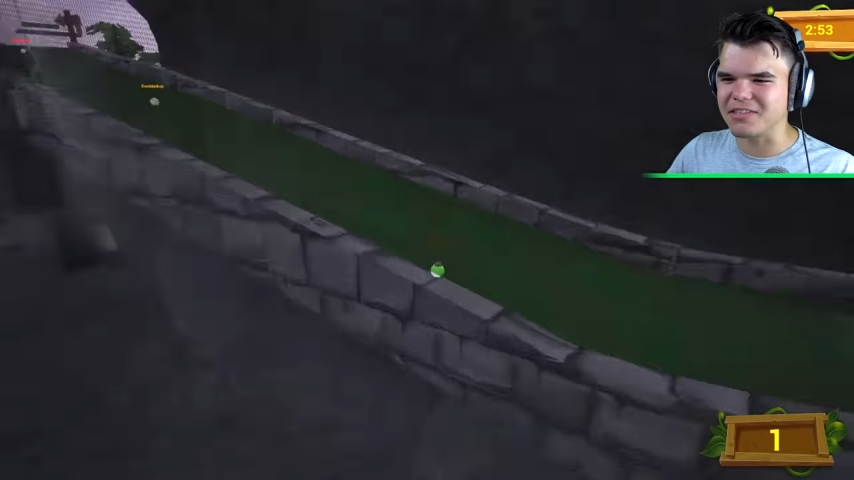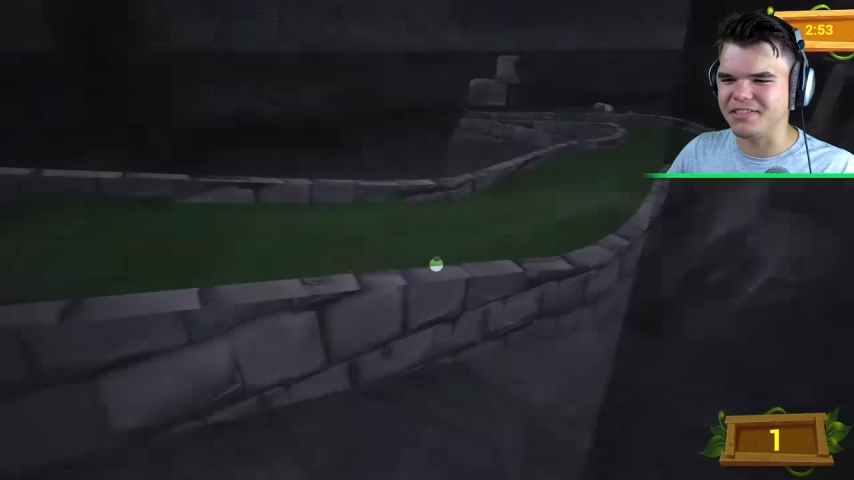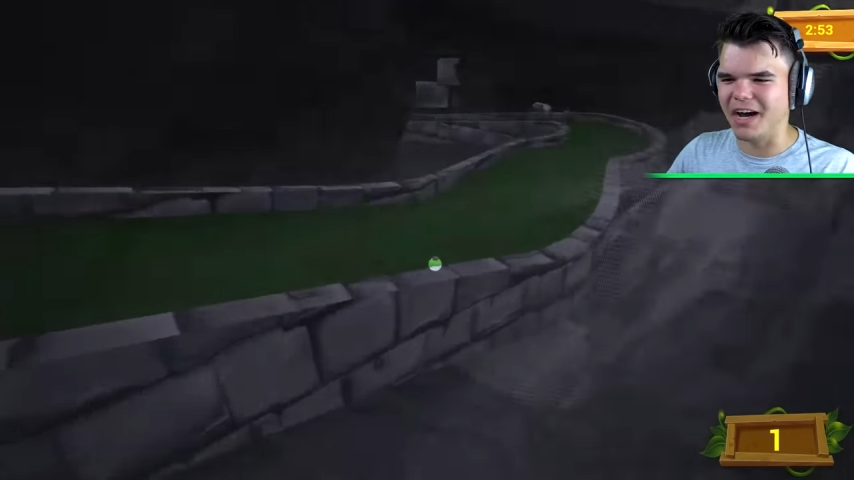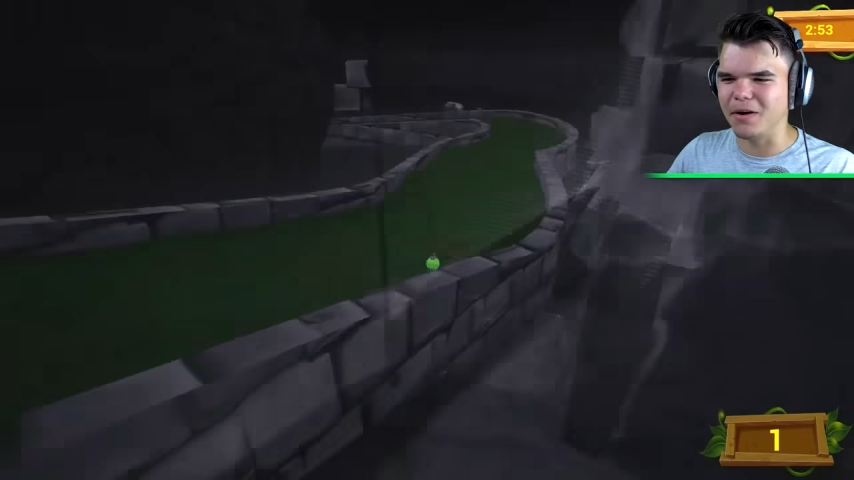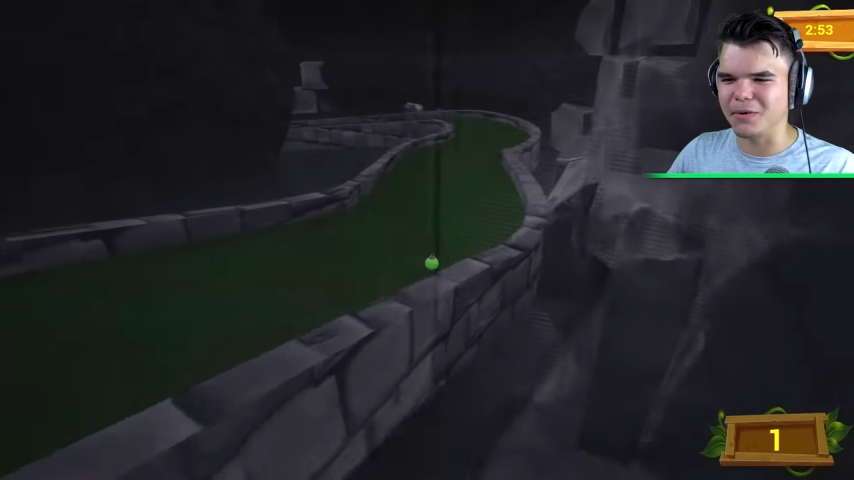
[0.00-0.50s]

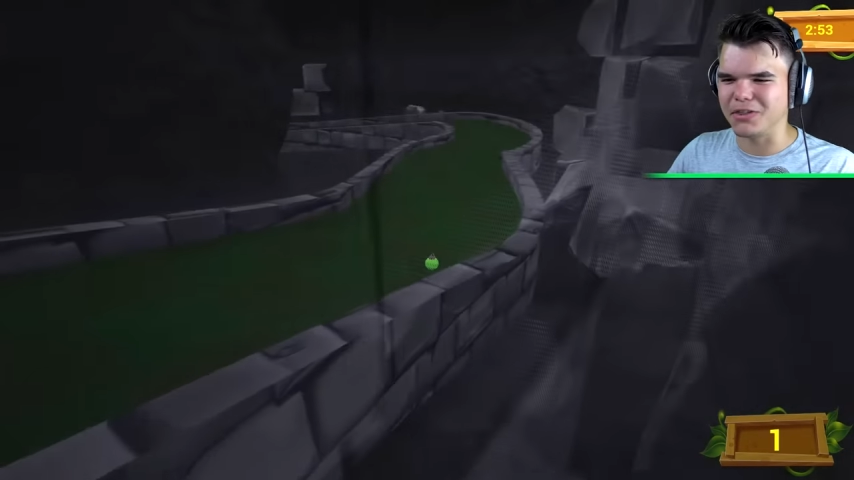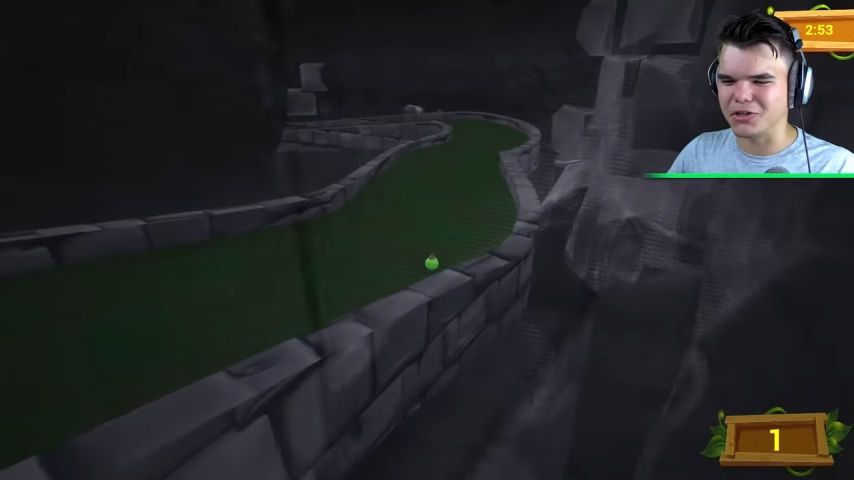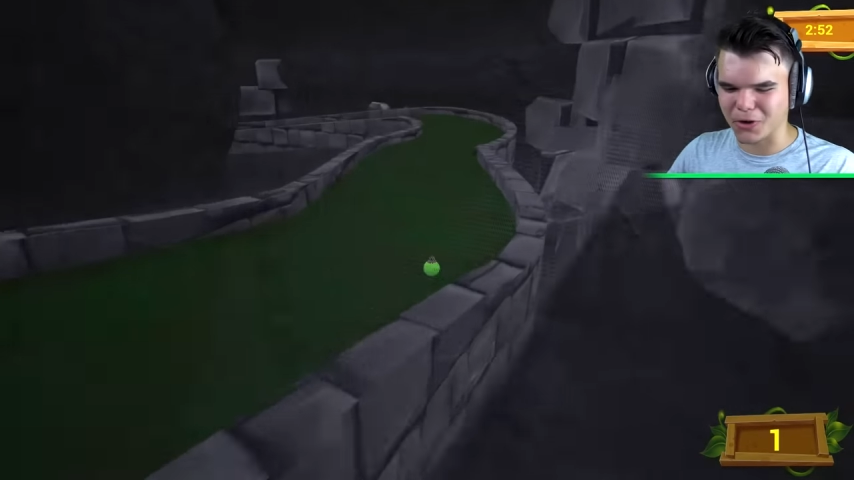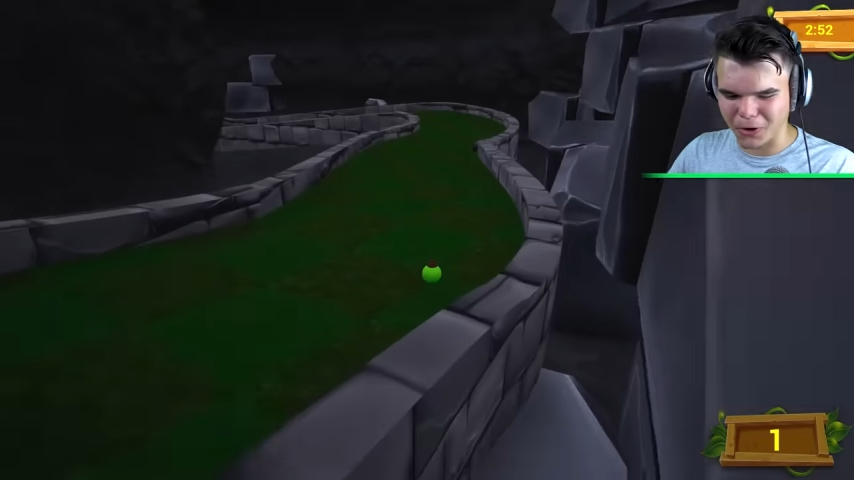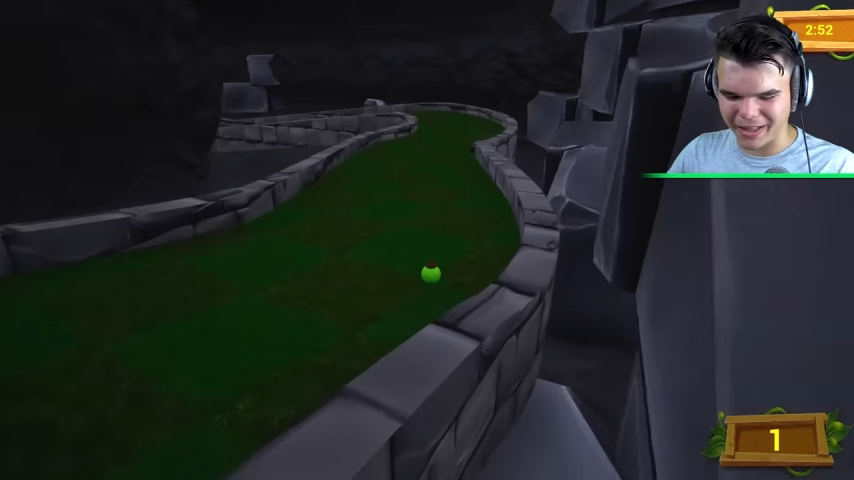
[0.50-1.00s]
was done with the
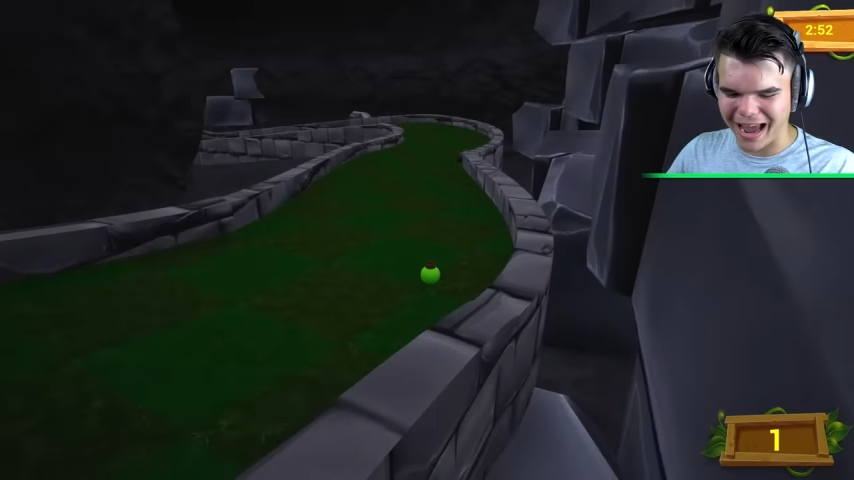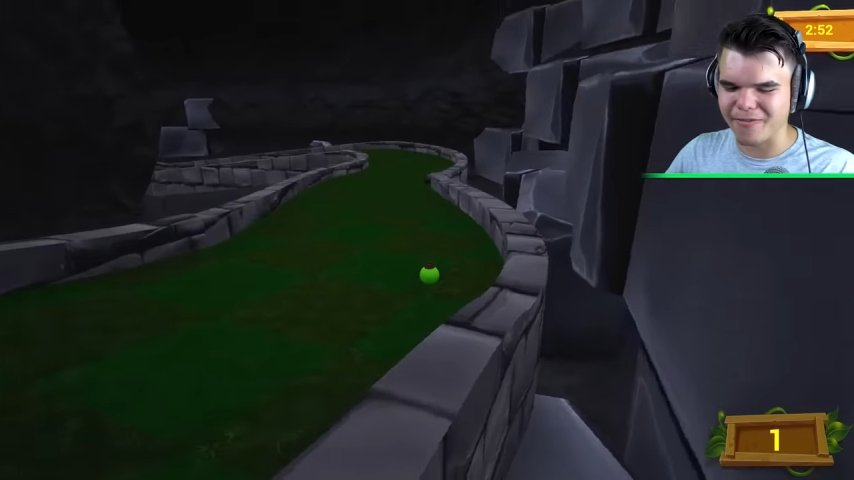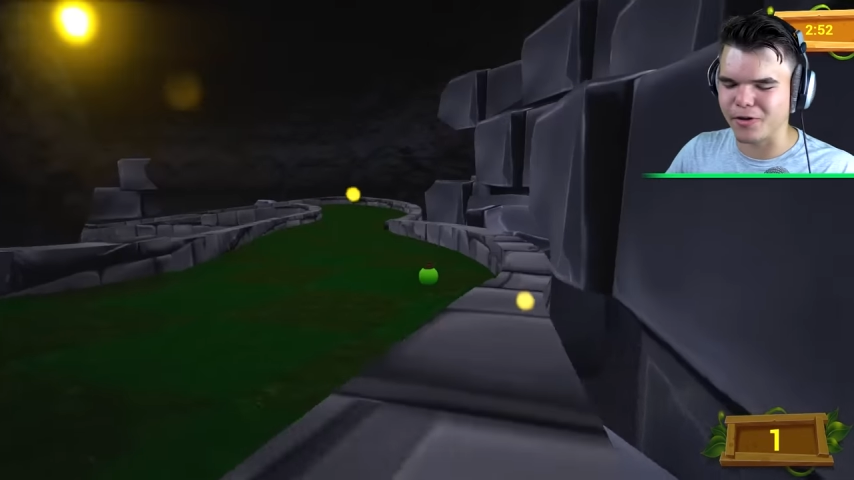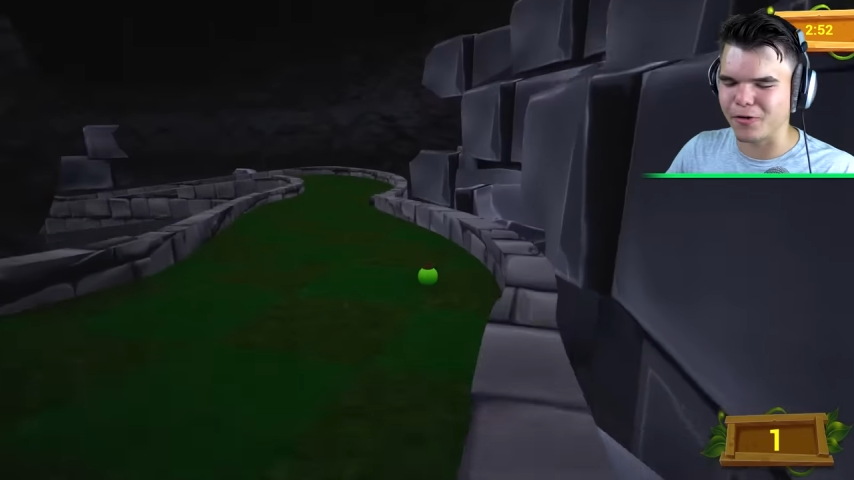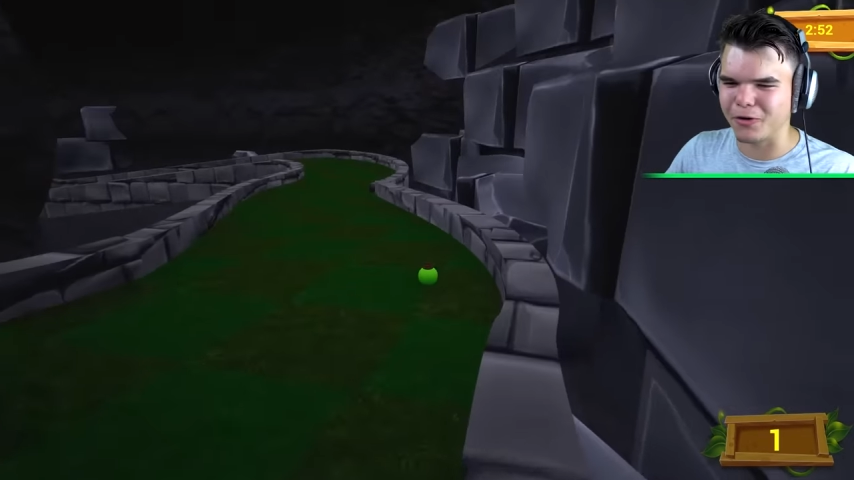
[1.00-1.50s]
trolling after the